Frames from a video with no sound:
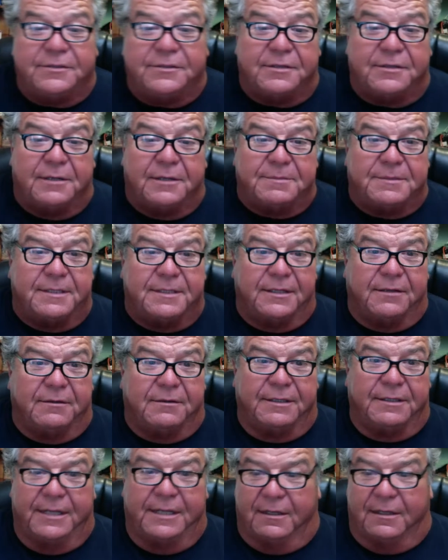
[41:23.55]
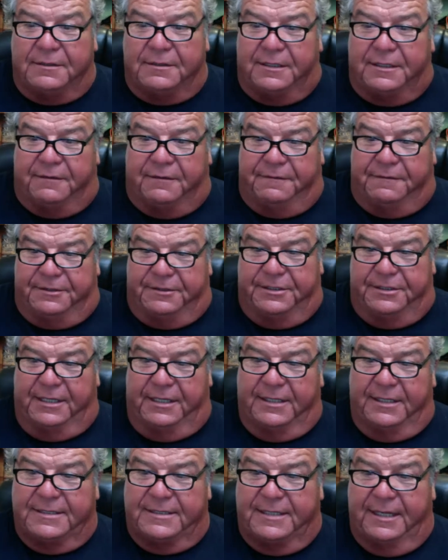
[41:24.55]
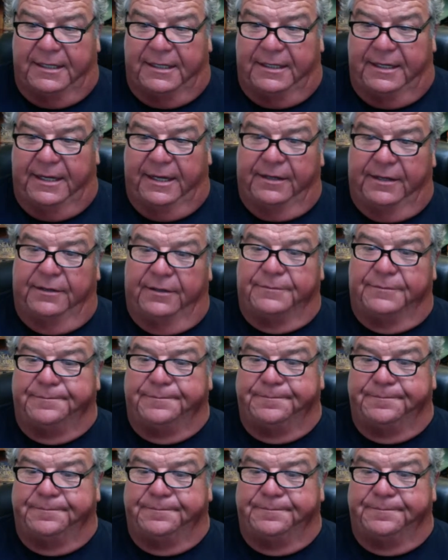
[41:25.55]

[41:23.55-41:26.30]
trips and going yellowtail fishing out of San Diego.